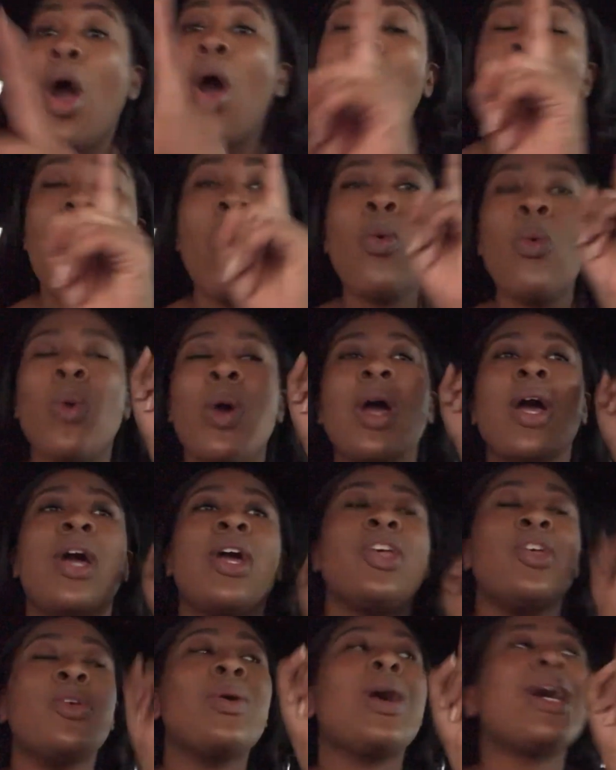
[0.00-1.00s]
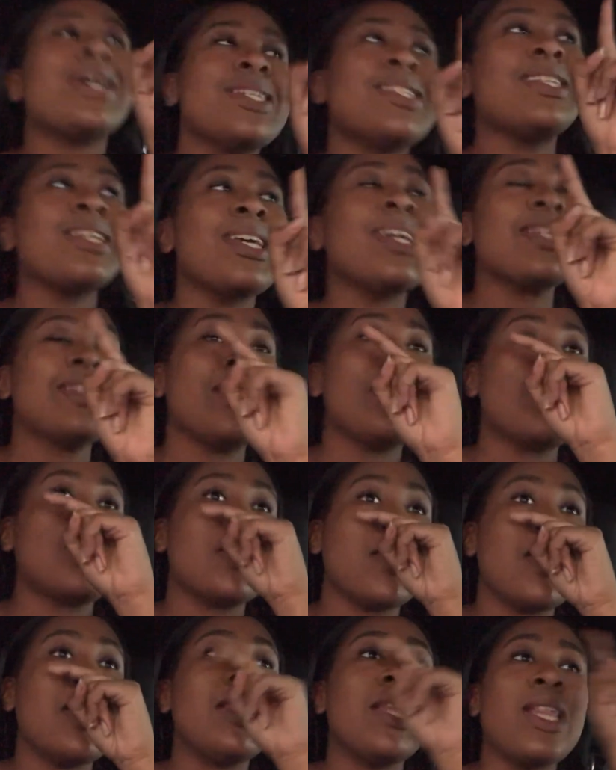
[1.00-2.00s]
Oh, you guys didn't get to see,